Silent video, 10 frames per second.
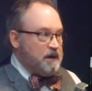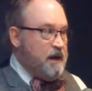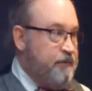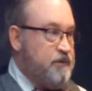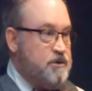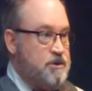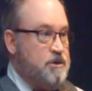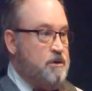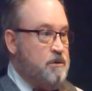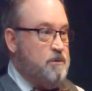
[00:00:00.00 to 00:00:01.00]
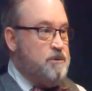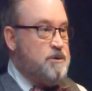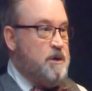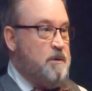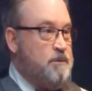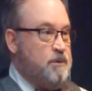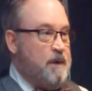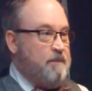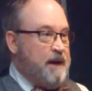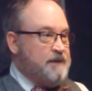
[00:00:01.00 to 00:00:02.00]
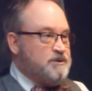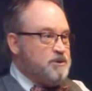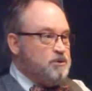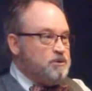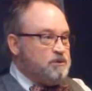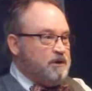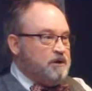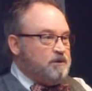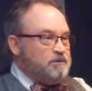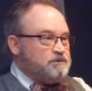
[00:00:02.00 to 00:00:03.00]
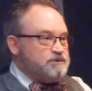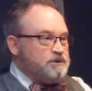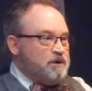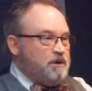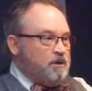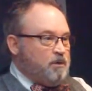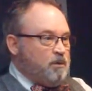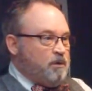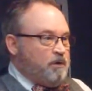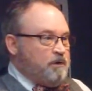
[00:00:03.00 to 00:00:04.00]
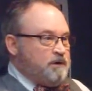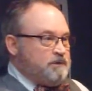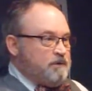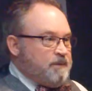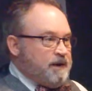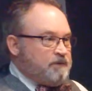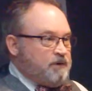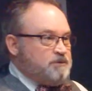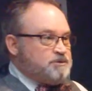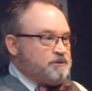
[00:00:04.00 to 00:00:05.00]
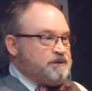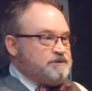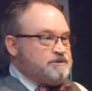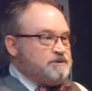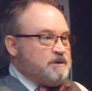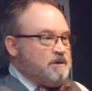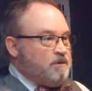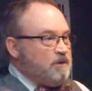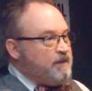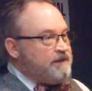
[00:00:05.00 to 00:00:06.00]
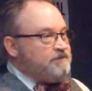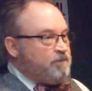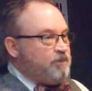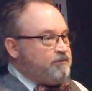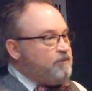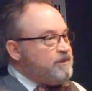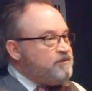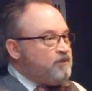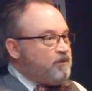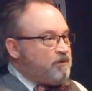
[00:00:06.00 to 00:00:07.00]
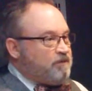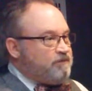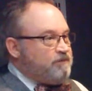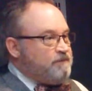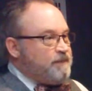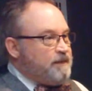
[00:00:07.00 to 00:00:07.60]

I have to choose. Do I buy school clothes or do I buy groceries? Well, that's the person we serve.